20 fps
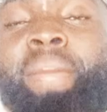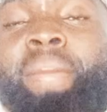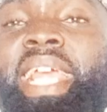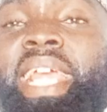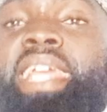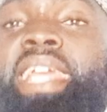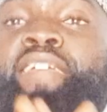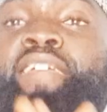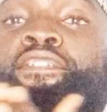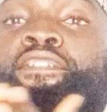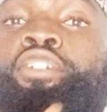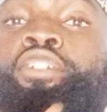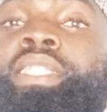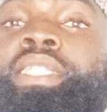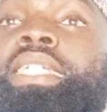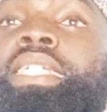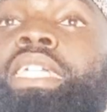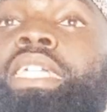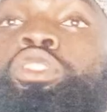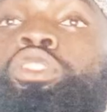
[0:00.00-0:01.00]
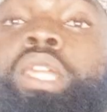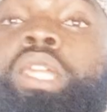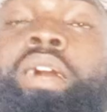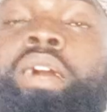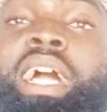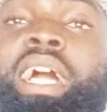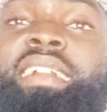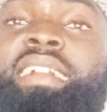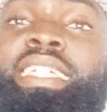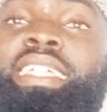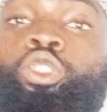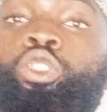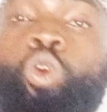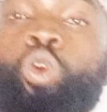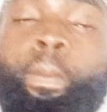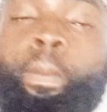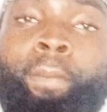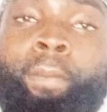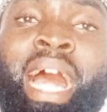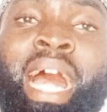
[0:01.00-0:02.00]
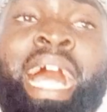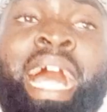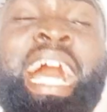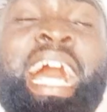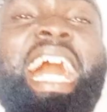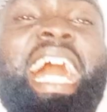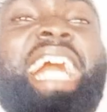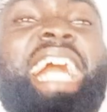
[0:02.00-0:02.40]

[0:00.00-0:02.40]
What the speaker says: making the first letter to now carry doma